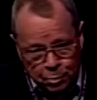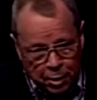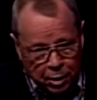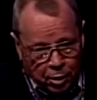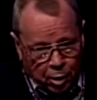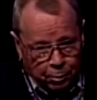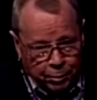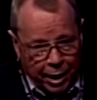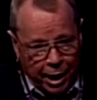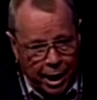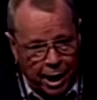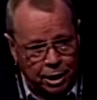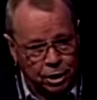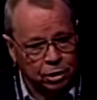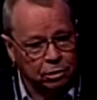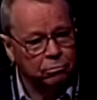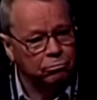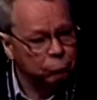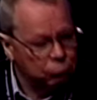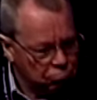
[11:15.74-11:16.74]
been in the past
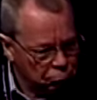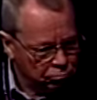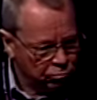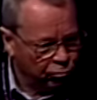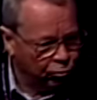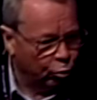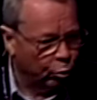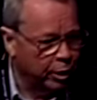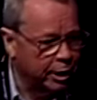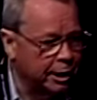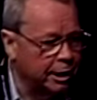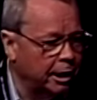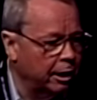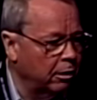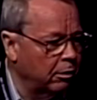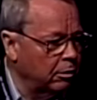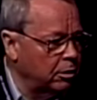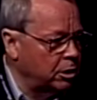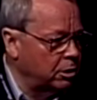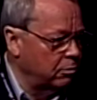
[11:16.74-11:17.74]
forty
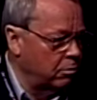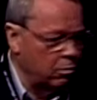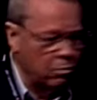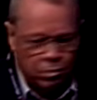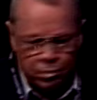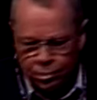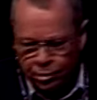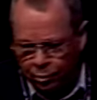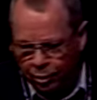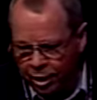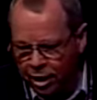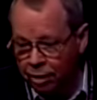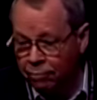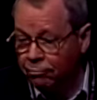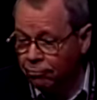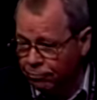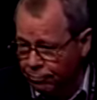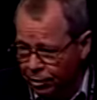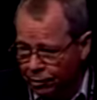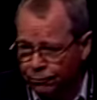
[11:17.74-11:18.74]
years, thirty,
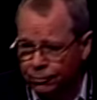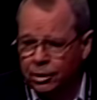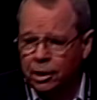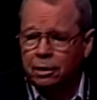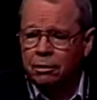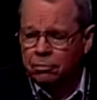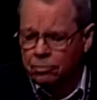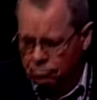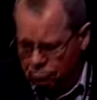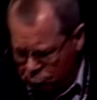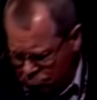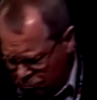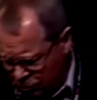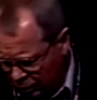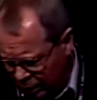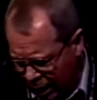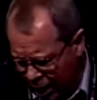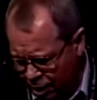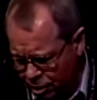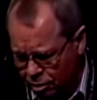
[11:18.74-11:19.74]
fifty,
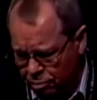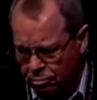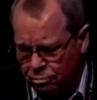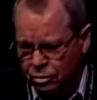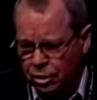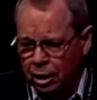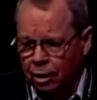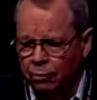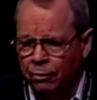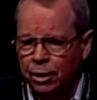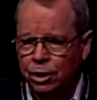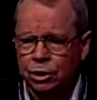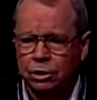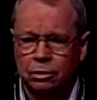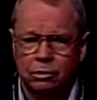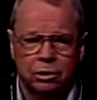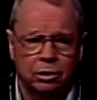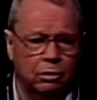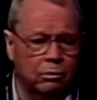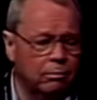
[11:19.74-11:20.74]
last generation or
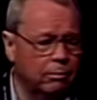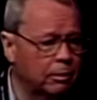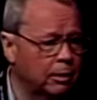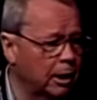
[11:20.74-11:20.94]
two,